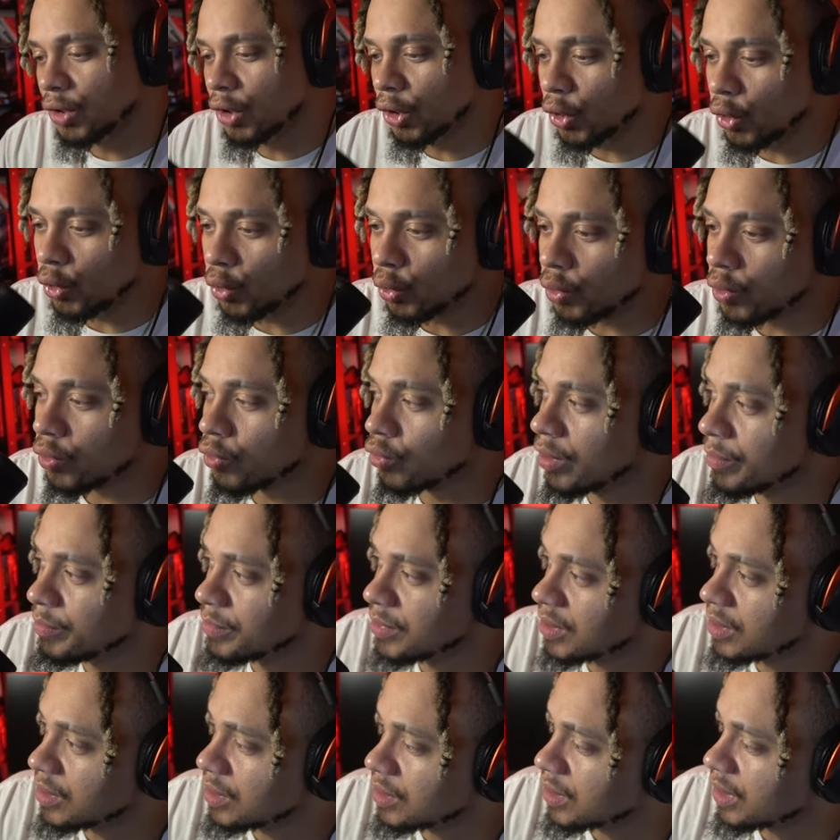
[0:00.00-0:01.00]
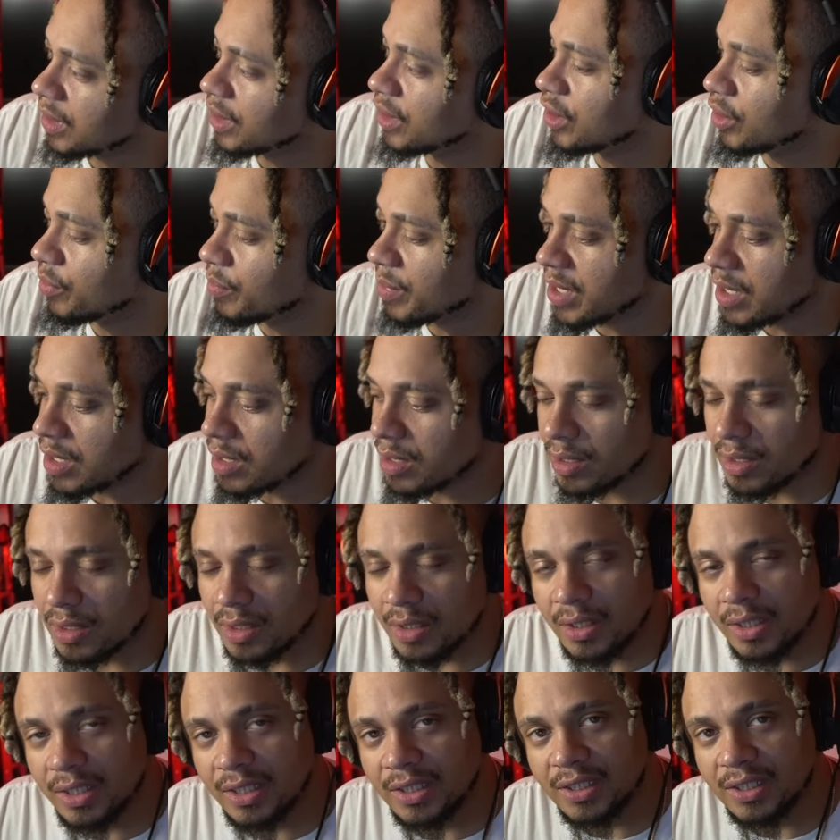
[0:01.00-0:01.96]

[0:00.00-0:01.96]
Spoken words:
You know, Crimson said to me,